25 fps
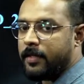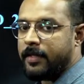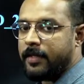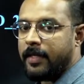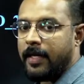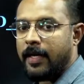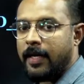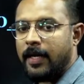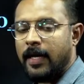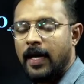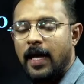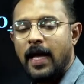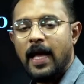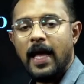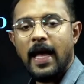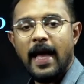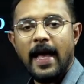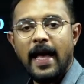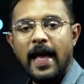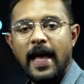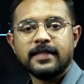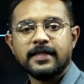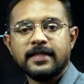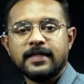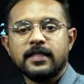there?
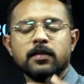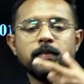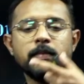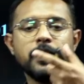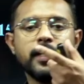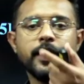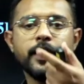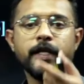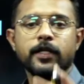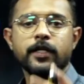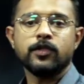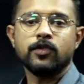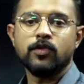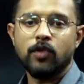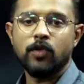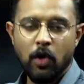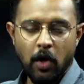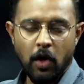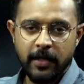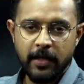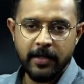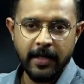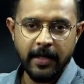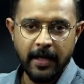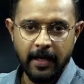Accessibility is
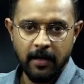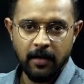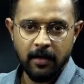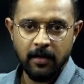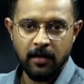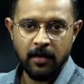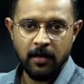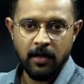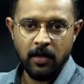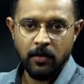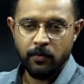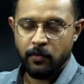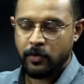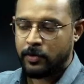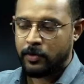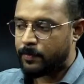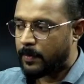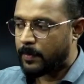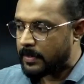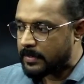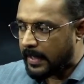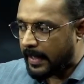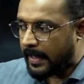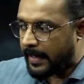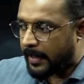not there, which
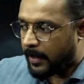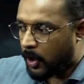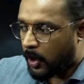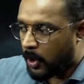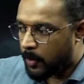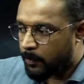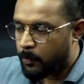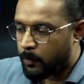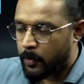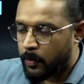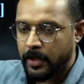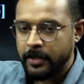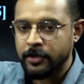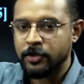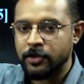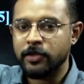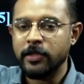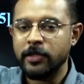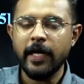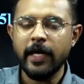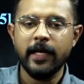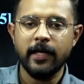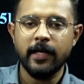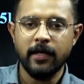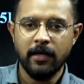means I cannot put a
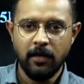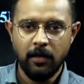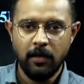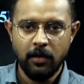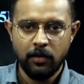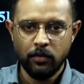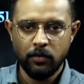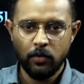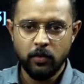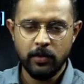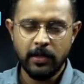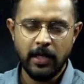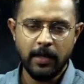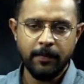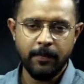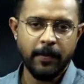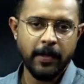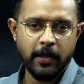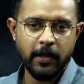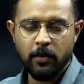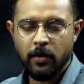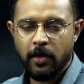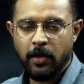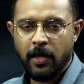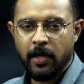chain through that
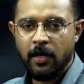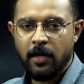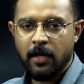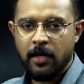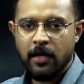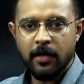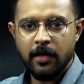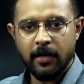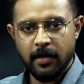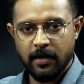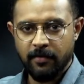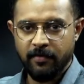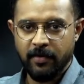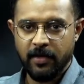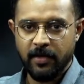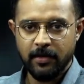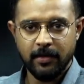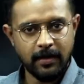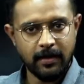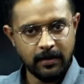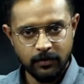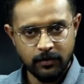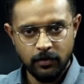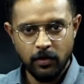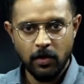particular river,
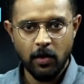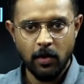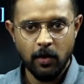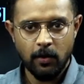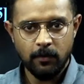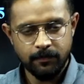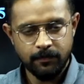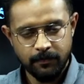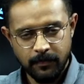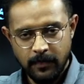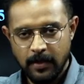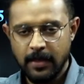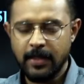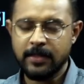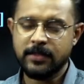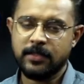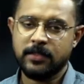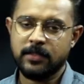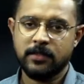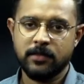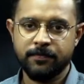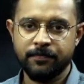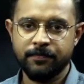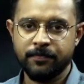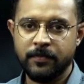yes or no? Yes.
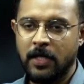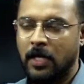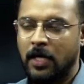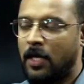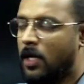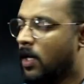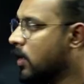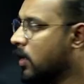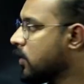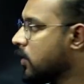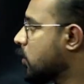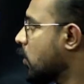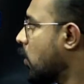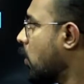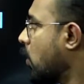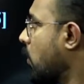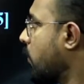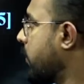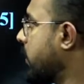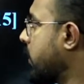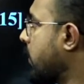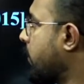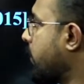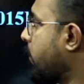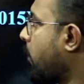So when
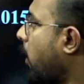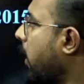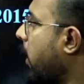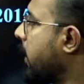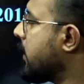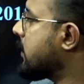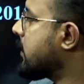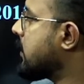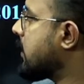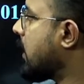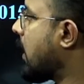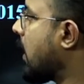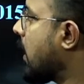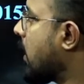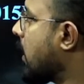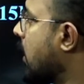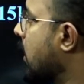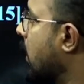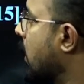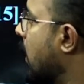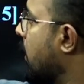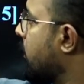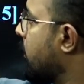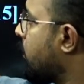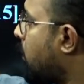the points are
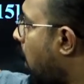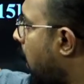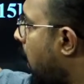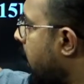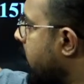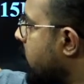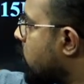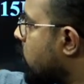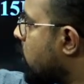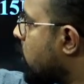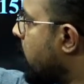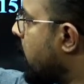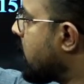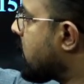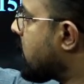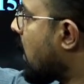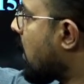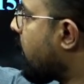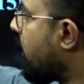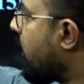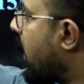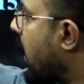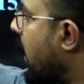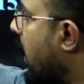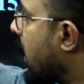points to be
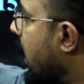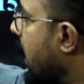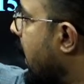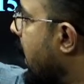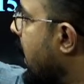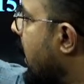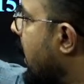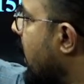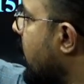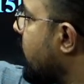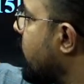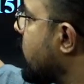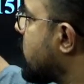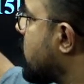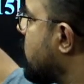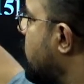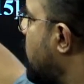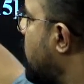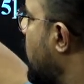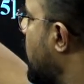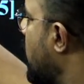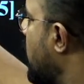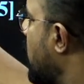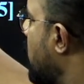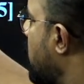surveyed are intervisible
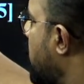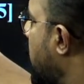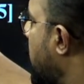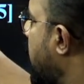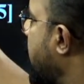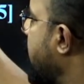but